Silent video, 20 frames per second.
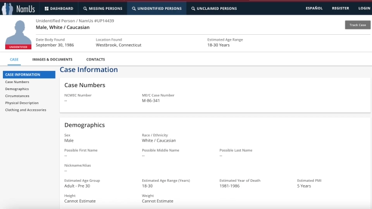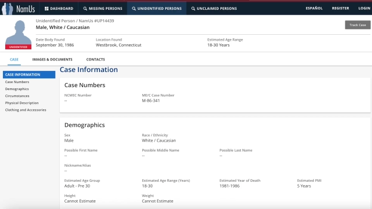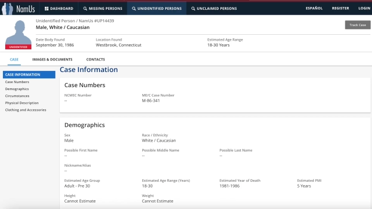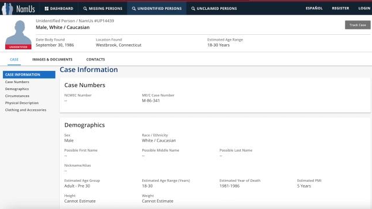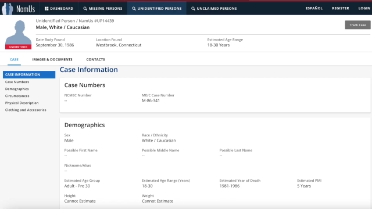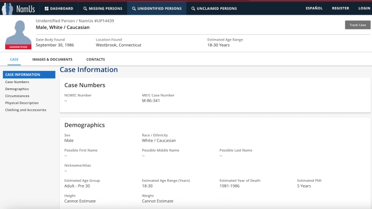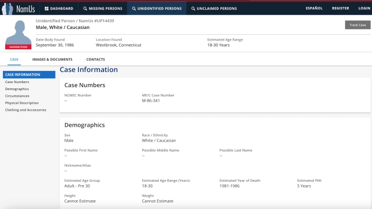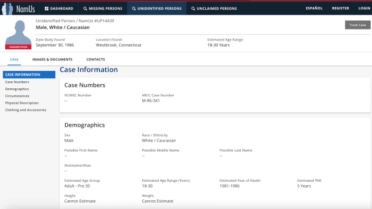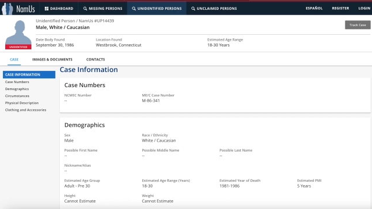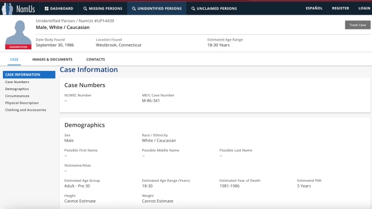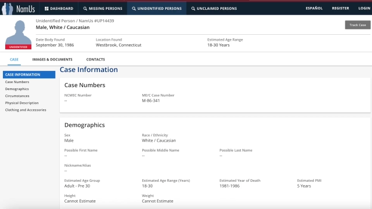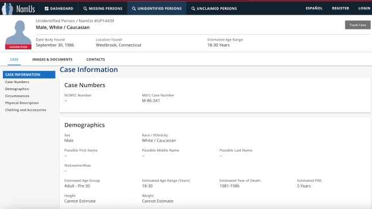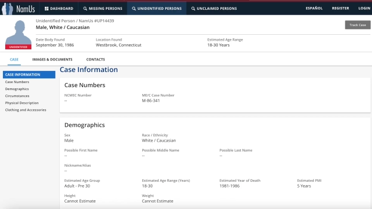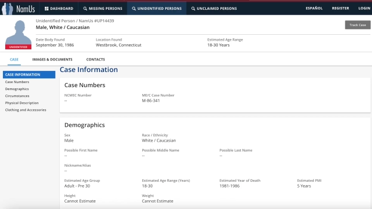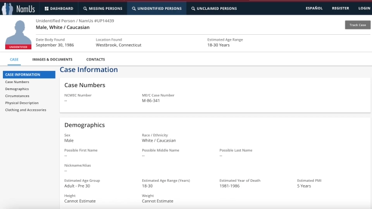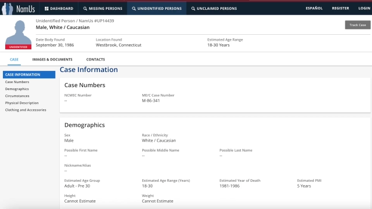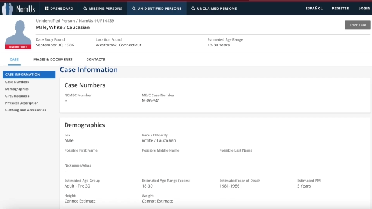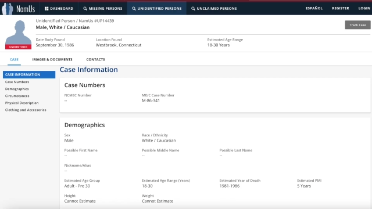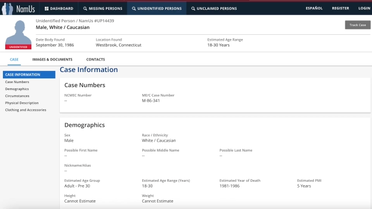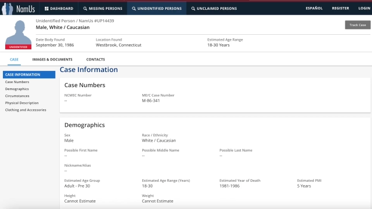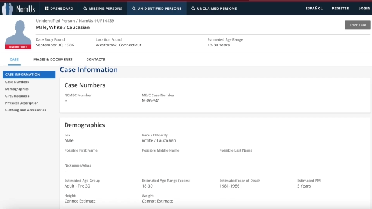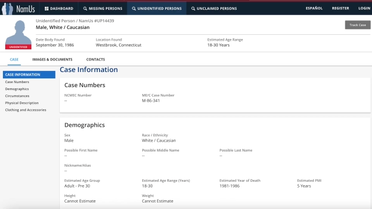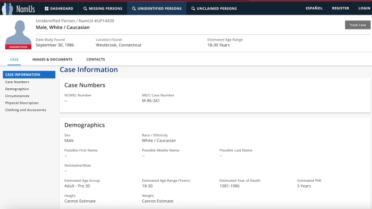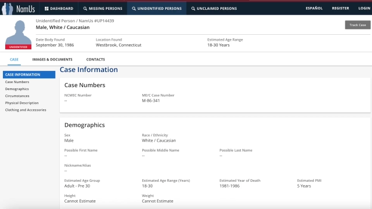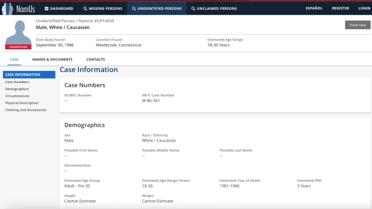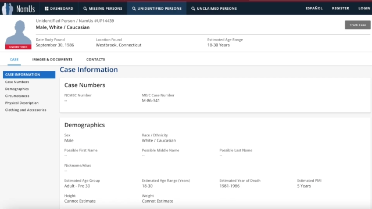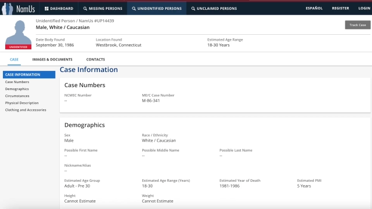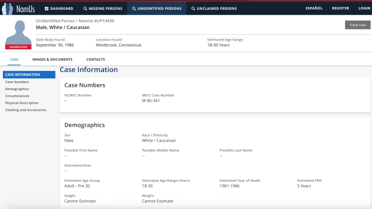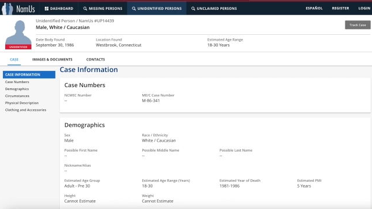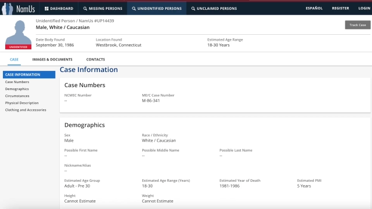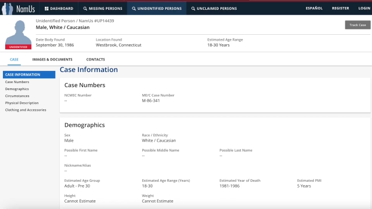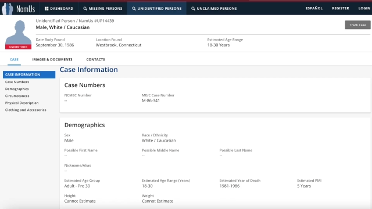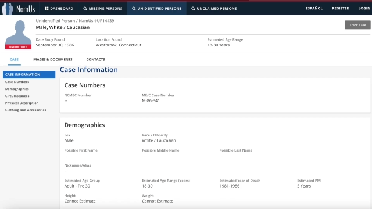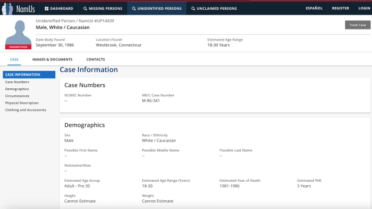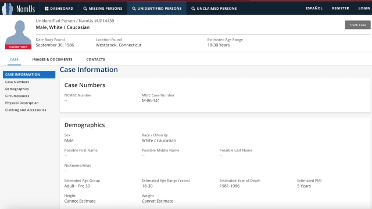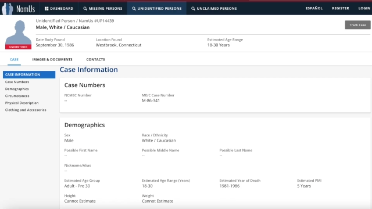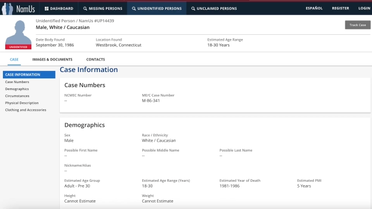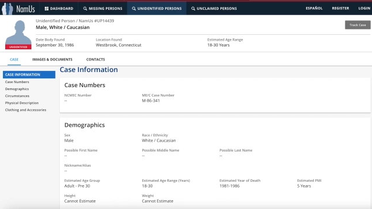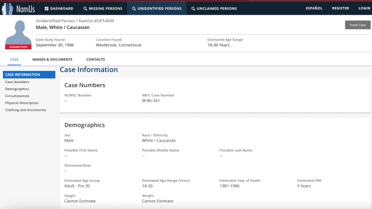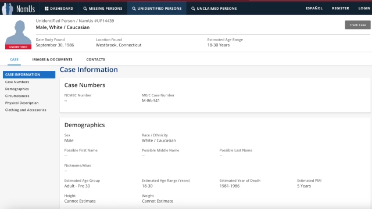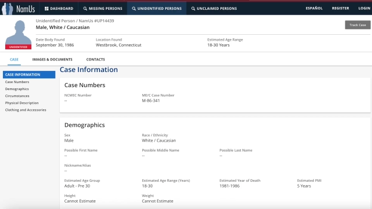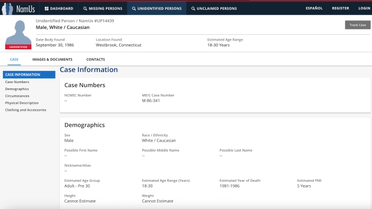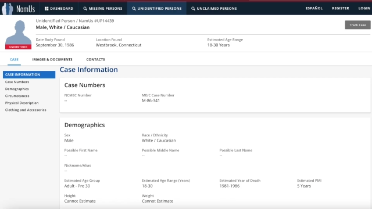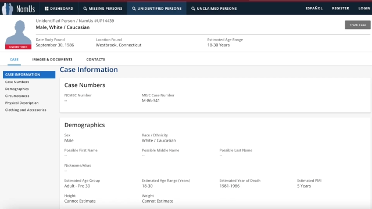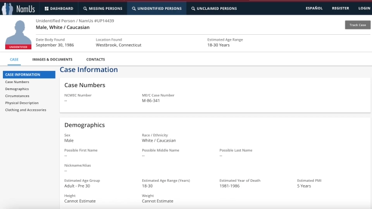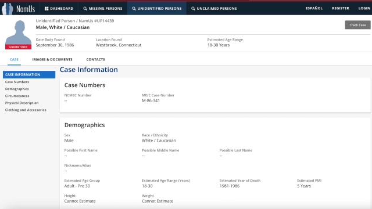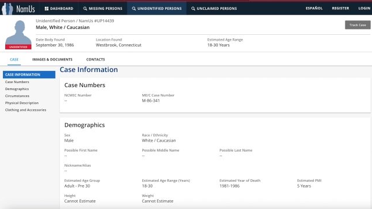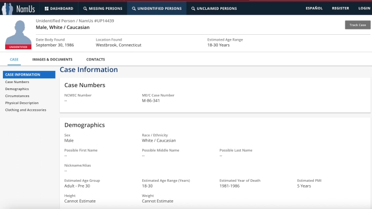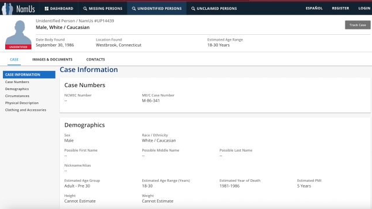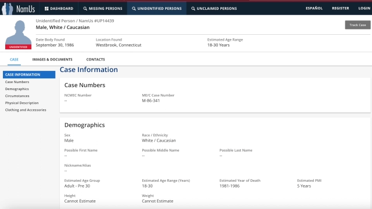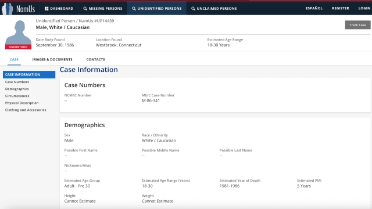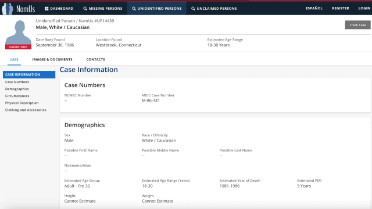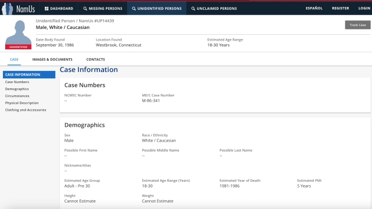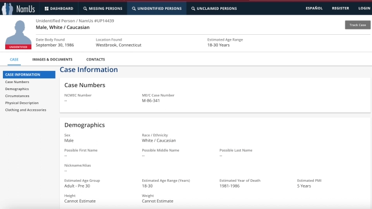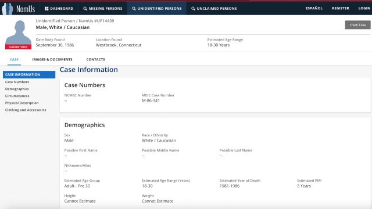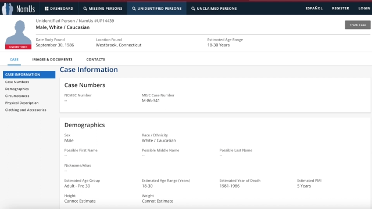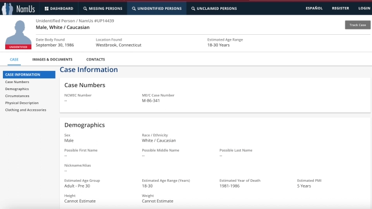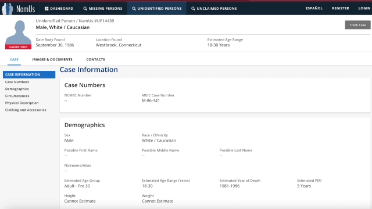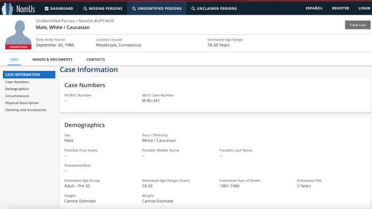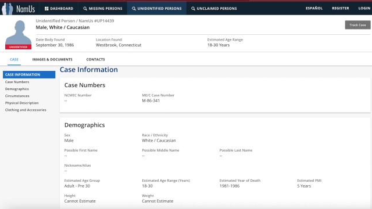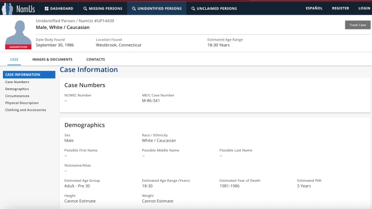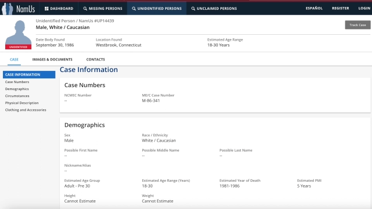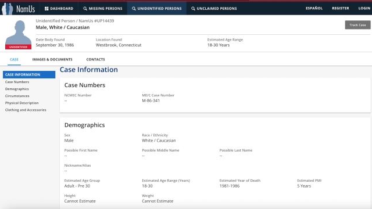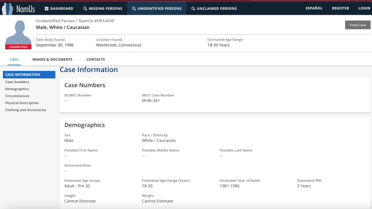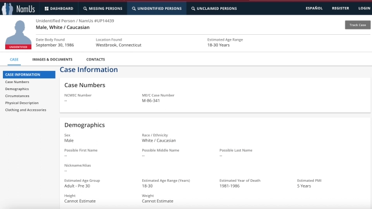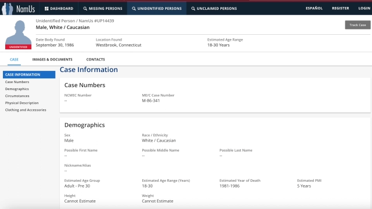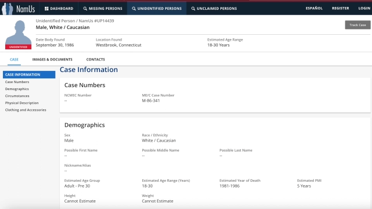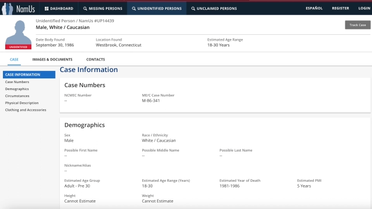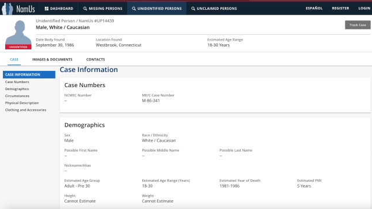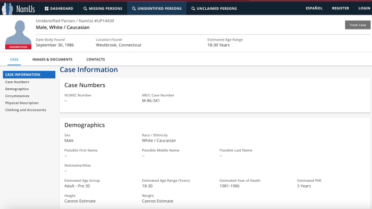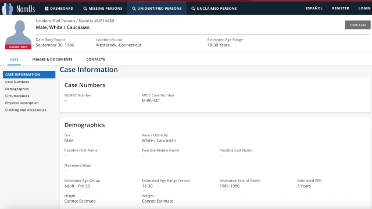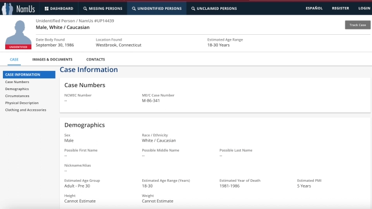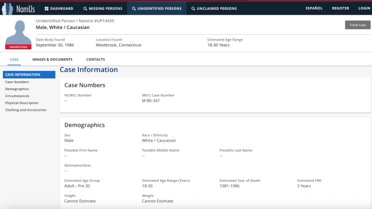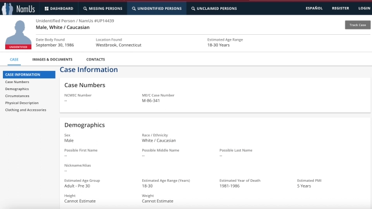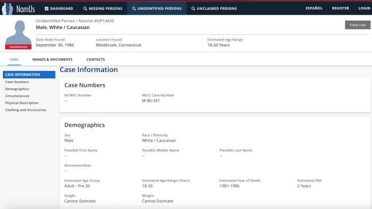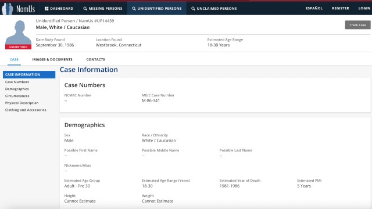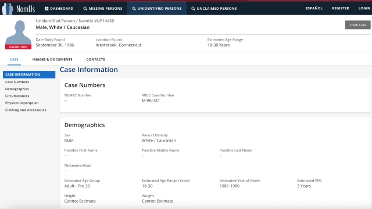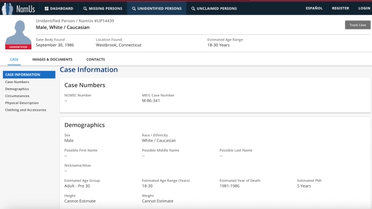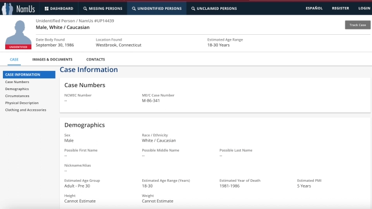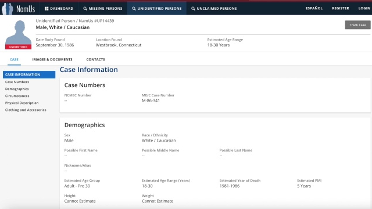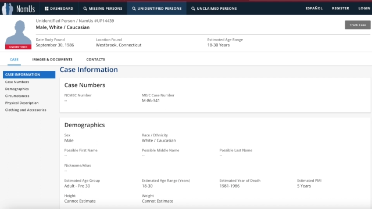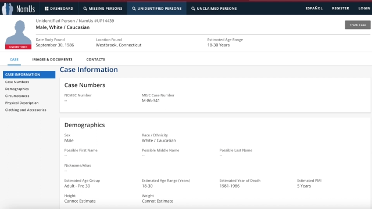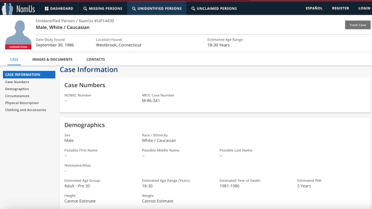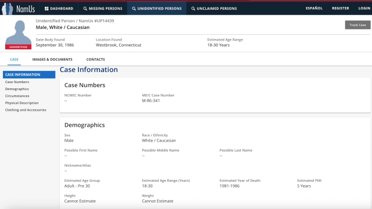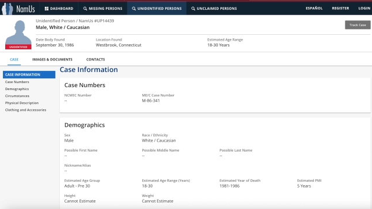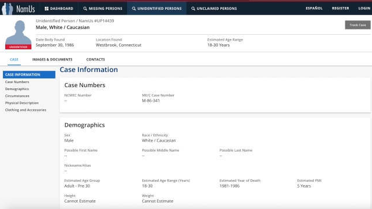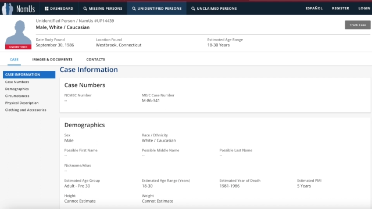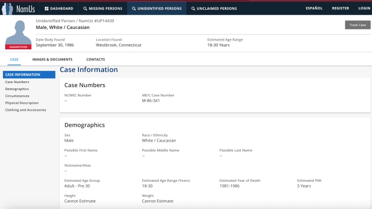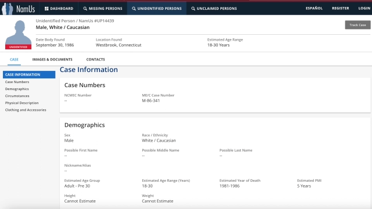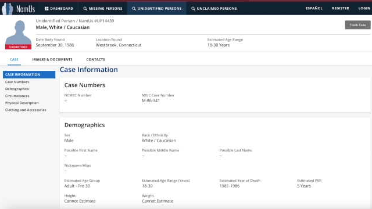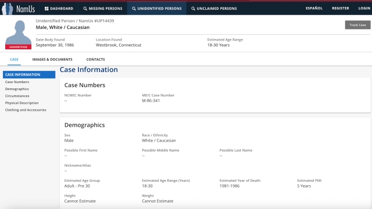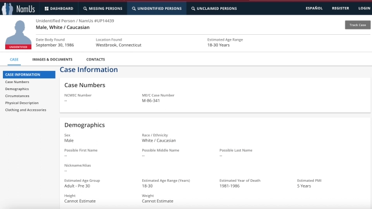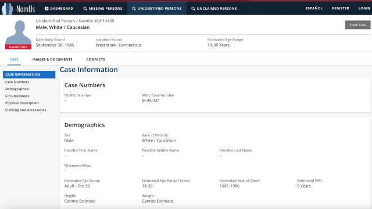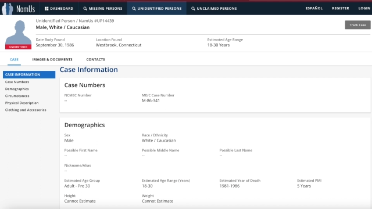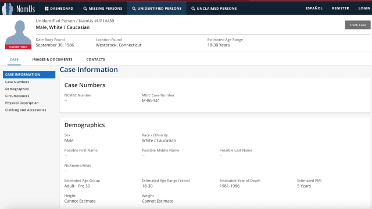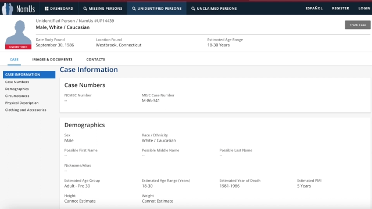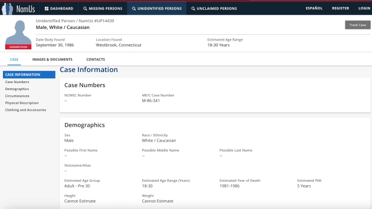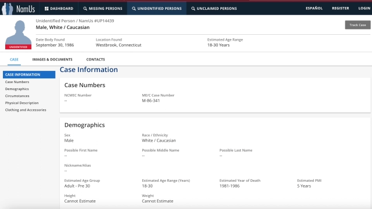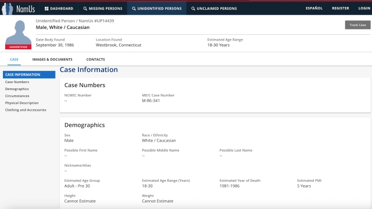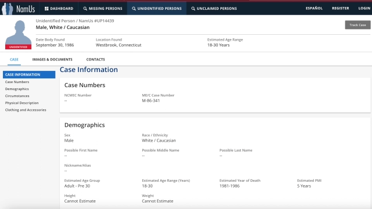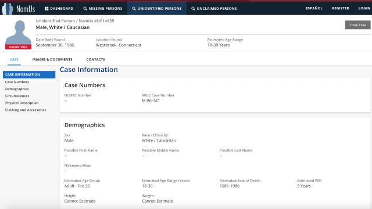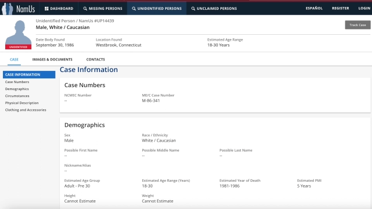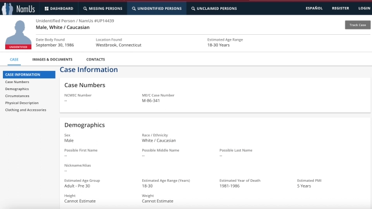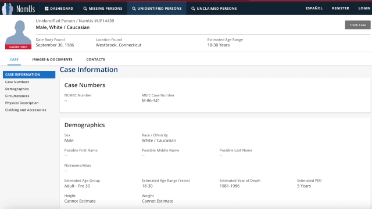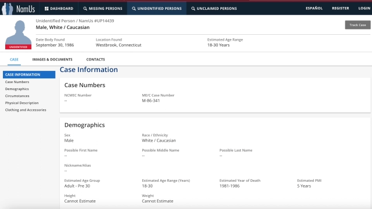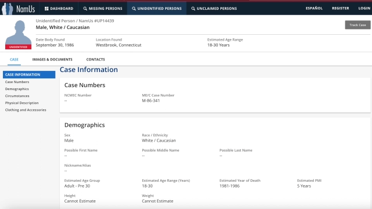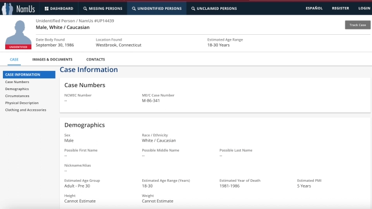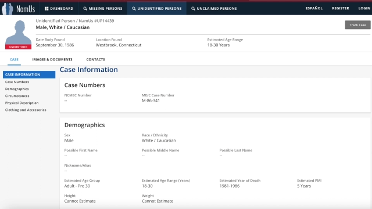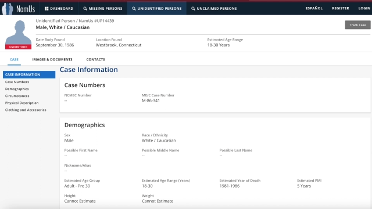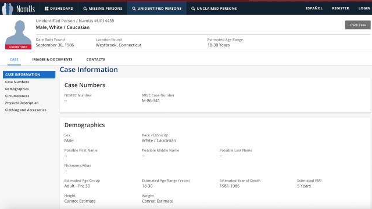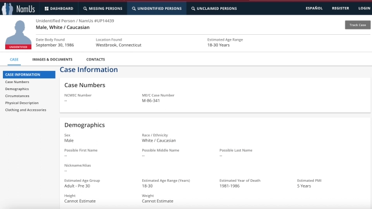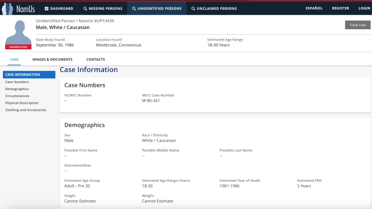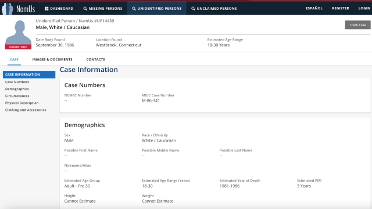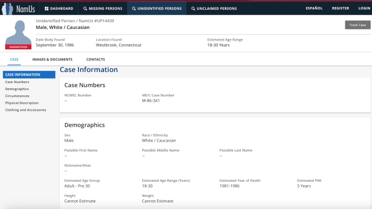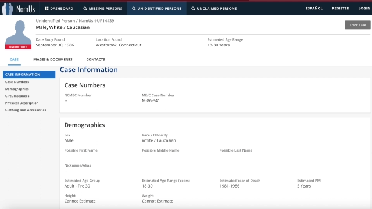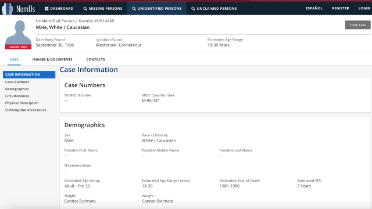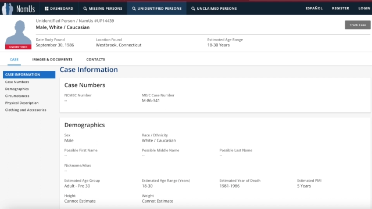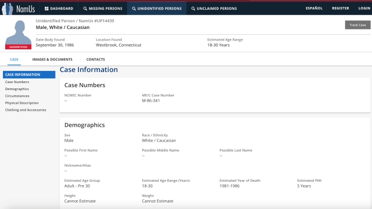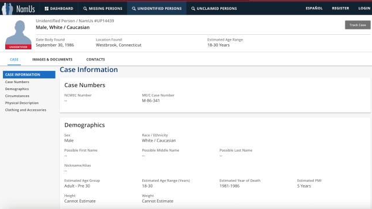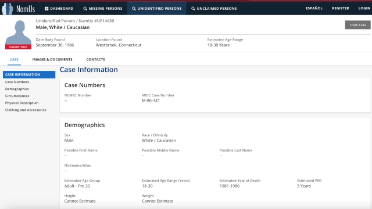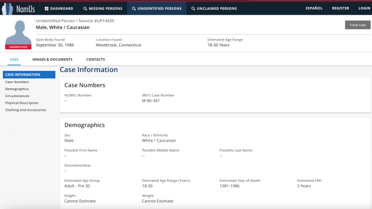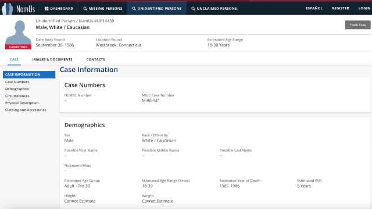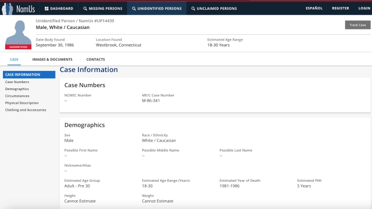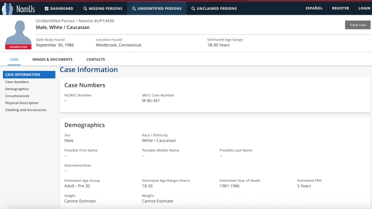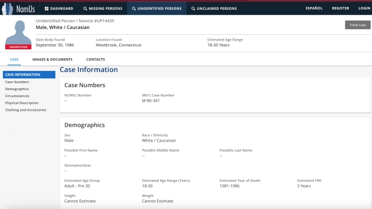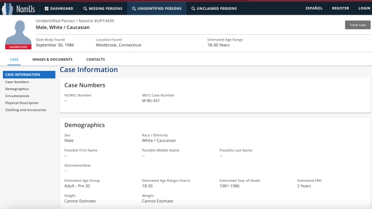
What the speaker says: No face is visible, so there are no lips to read.